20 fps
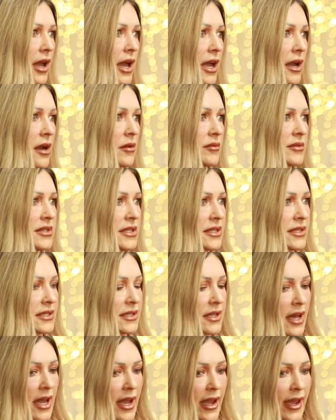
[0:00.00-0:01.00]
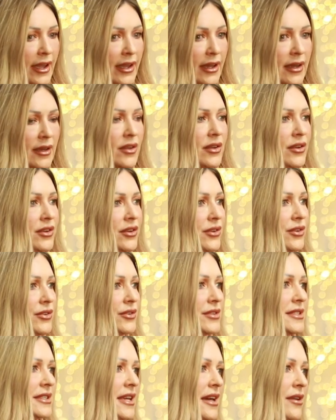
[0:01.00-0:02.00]
And I'm just like, your
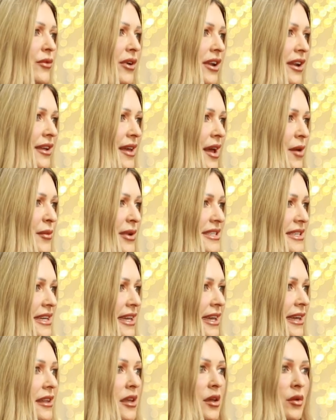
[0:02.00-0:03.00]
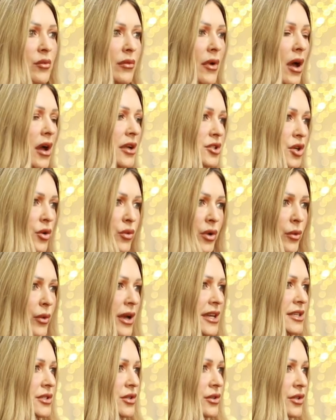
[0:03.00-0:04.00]
son won't allow me to heal him. I don't want to
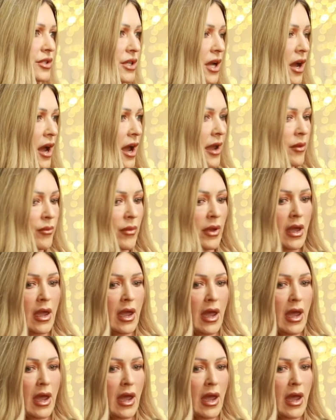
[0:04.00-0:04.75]
waste your time.